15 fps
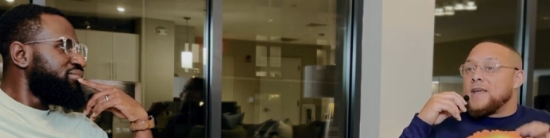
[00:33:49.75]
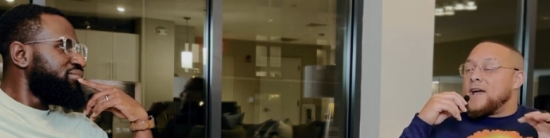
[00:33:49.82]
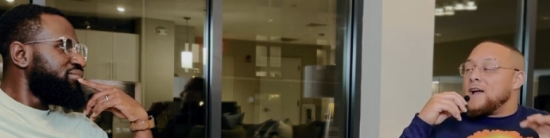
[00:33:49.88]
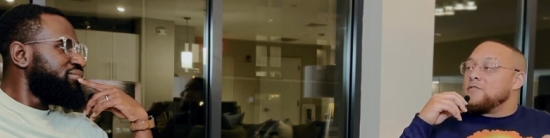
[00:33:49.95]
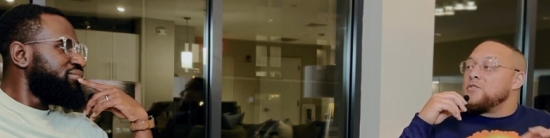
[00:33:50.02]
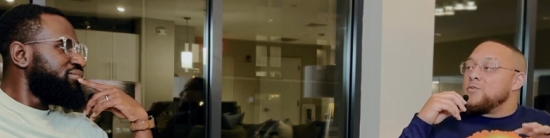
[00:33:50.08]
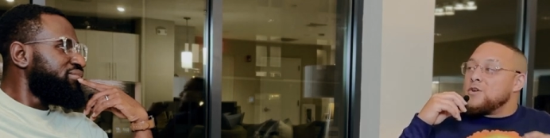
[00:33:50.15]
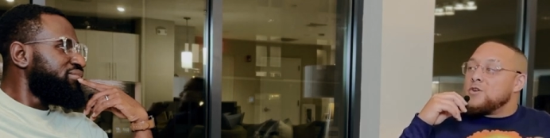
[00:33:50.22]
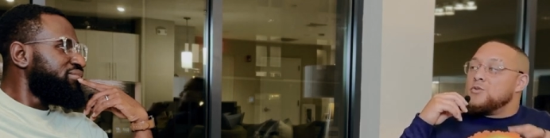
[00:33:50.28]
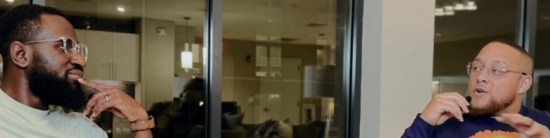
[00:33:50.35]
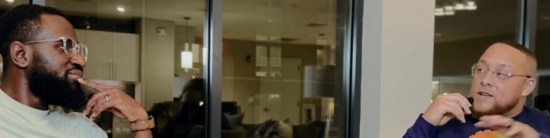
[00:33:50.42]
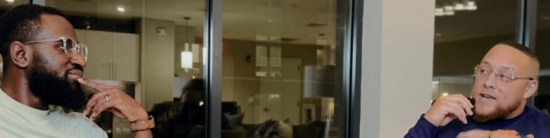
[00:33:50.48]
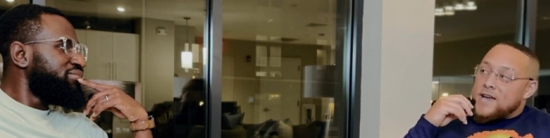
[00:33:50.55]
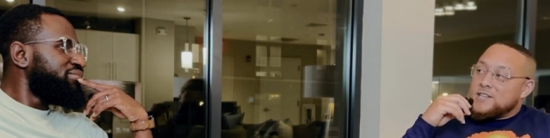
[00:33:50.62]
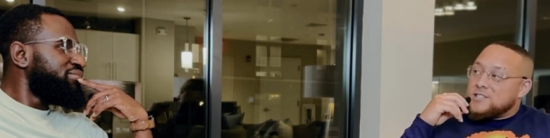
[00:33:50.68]
Speaker 1: everyone who
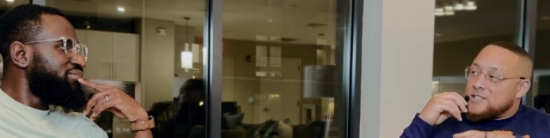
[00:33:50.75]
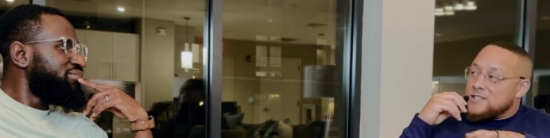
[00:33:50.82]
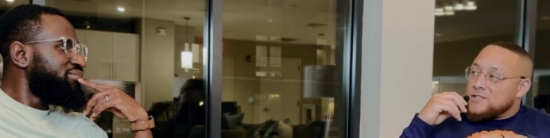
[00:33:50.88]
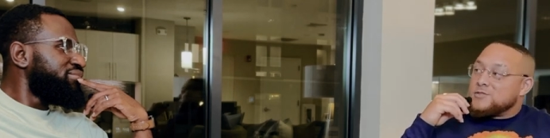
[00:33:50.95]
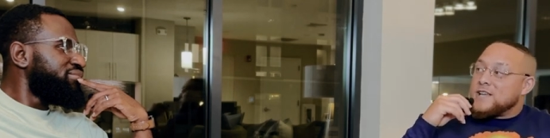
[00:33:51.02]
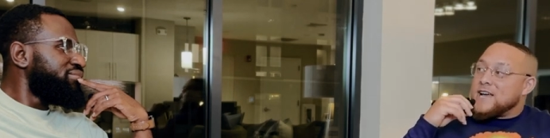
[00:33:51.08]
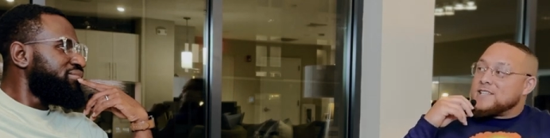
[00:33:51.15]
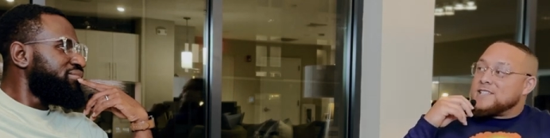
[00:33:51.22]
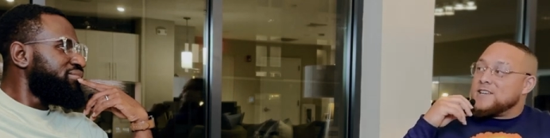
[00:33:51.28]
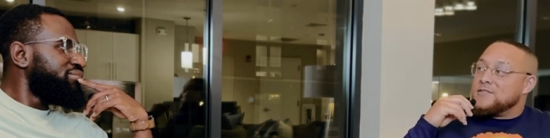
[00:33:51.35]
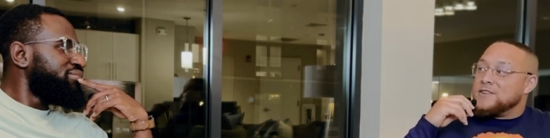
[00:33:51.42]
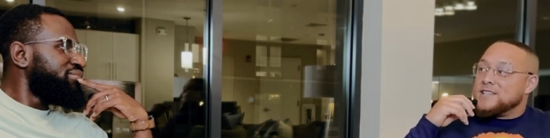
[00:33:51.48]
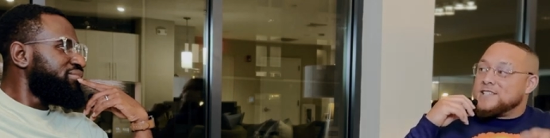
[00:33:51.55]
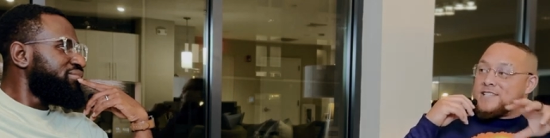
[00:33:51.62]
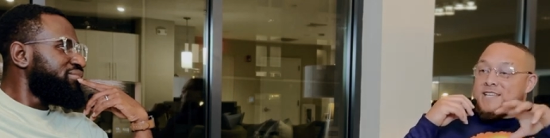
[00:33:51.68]
engages in those
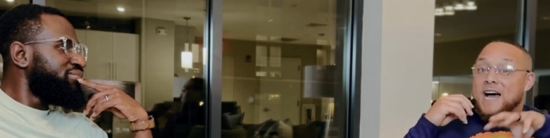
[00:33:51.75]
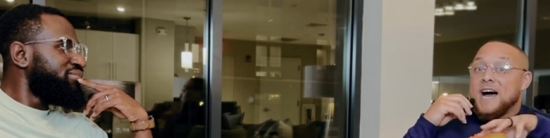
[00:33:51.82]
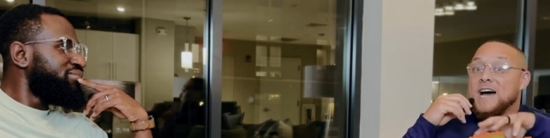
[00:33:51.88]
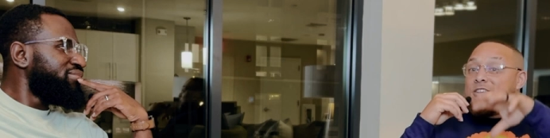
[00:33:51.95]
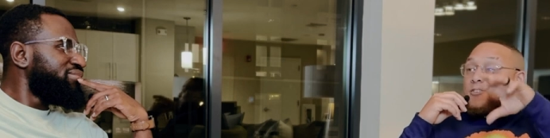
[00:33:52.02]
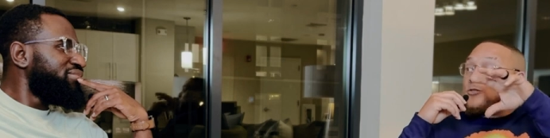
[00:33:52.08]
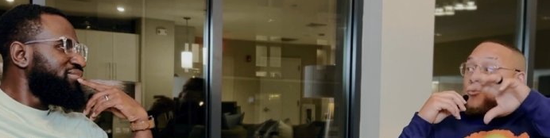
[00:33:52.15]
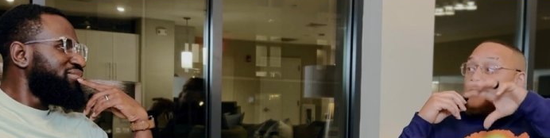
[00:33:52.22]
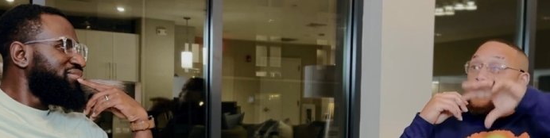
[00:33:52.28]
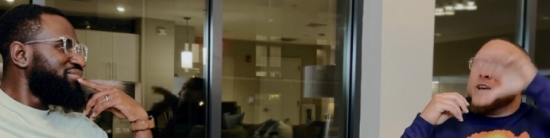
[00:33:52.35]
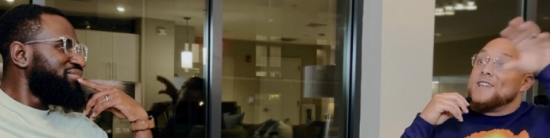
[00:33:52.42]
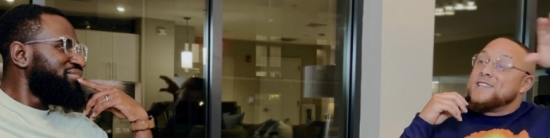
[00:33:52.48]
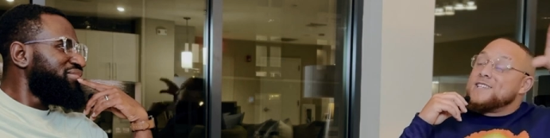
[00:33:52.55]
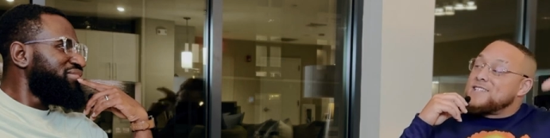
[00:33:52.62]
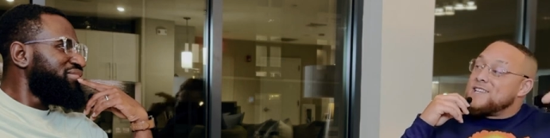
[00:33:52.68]
activities has either
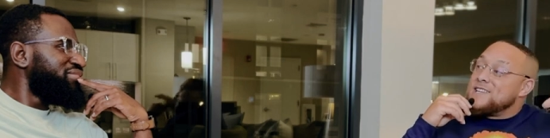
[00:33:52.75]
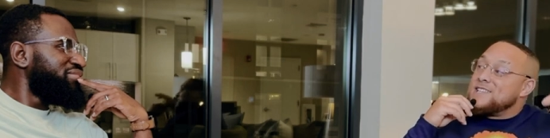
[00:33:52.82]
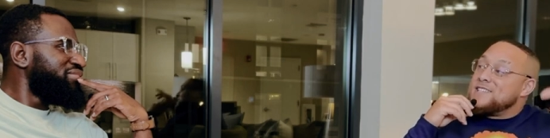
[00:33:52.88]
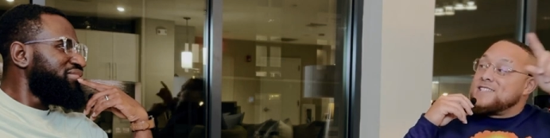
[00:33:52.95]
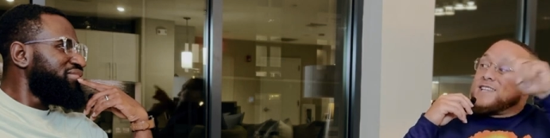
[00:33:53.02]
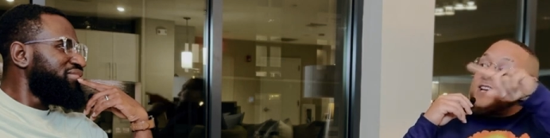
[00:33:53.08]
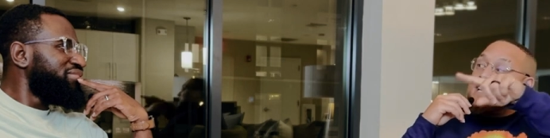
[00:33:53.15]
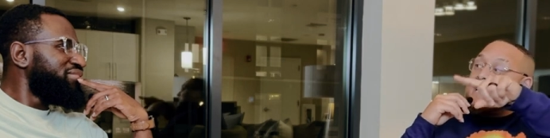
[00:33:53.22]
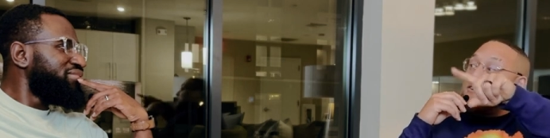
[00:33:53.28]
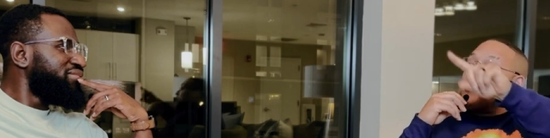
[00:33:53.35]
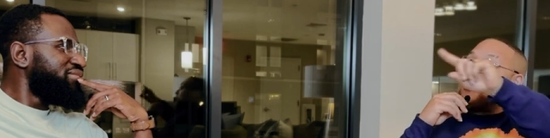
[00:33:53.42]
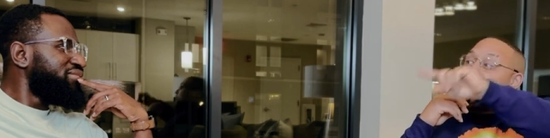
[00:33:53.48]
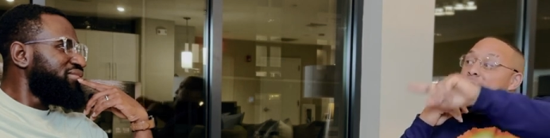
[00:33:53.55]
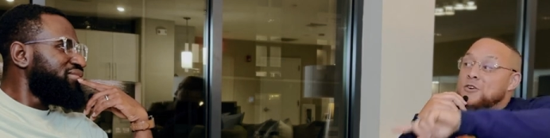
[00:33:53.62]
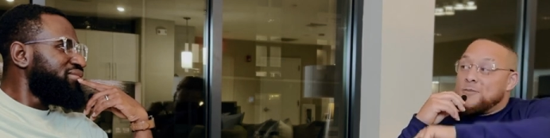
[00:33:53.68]
witnessed it, seen it, or
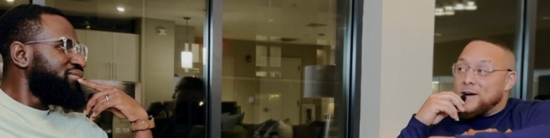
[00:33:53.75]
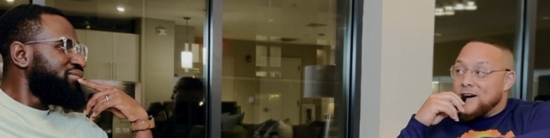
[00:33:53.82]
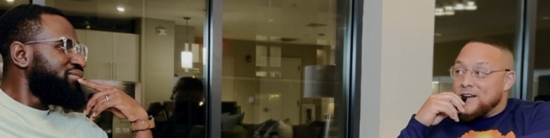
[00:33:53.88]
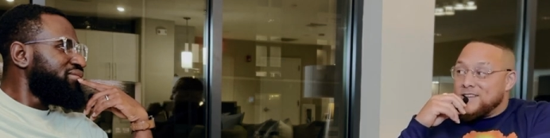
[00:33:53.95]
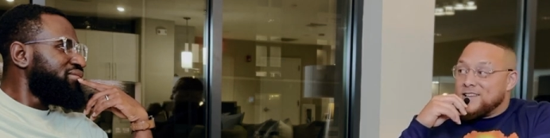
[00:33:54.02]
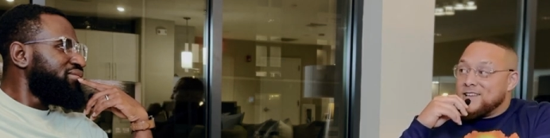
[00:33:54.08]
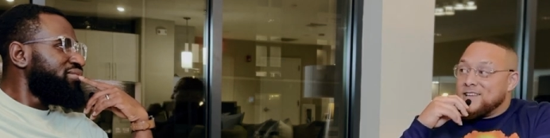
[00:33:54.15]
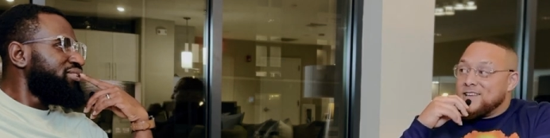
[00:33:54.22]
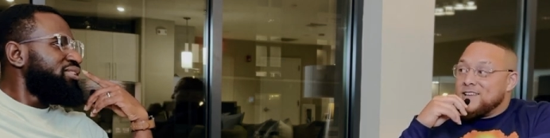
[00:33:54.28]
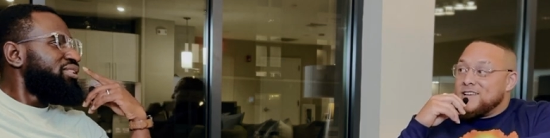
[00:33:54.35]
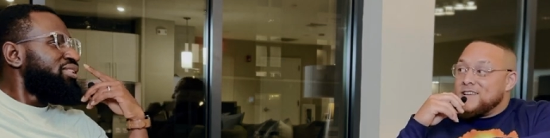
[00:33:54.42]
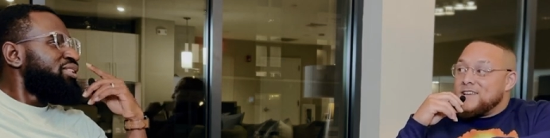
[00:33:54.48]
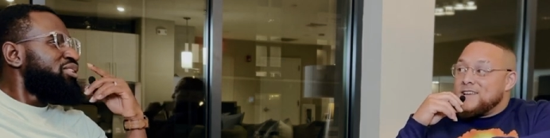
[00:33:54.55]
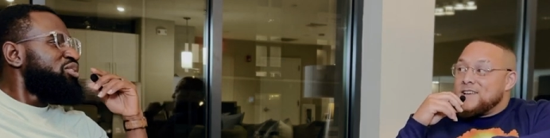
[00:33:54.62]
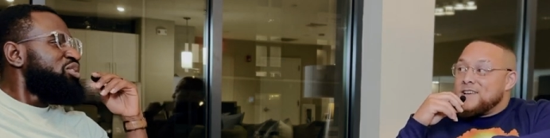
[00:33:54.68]
heard about it.
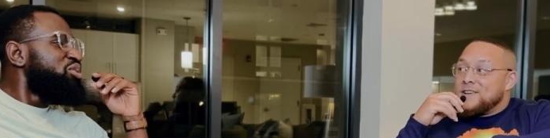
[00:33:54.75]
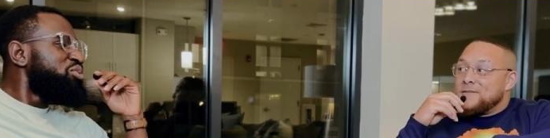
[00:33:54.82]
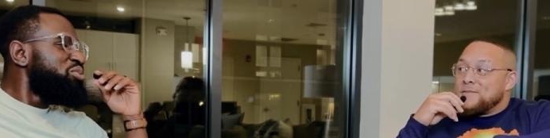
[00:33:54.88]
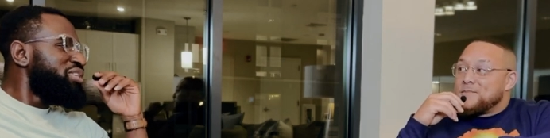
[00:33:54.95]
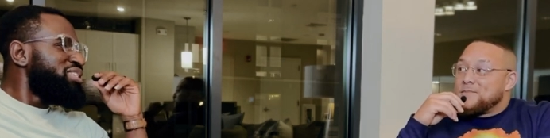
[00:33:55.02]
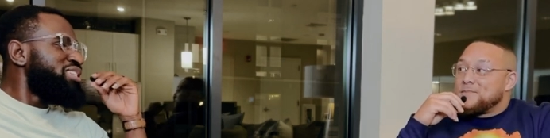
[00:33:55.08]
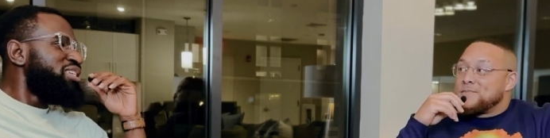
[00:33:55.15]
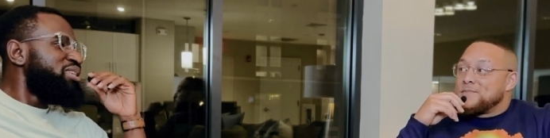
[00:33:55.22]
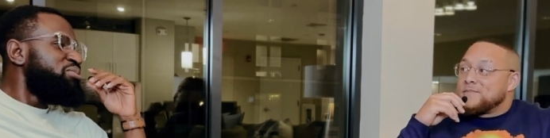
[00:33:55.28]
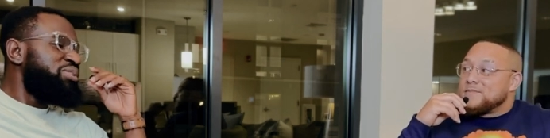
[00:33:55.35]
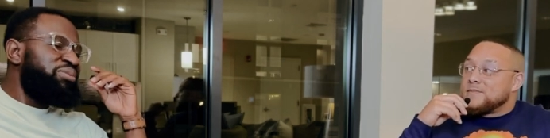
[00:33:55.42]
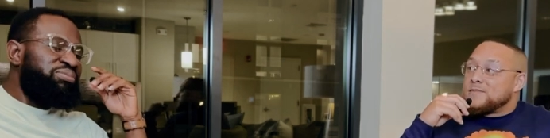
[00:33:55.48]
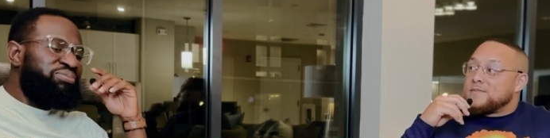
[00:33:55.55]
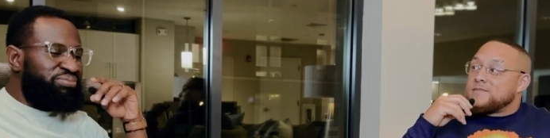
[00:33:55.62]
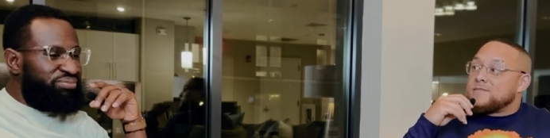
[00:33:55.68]
So you
Speaker 2: want to tell me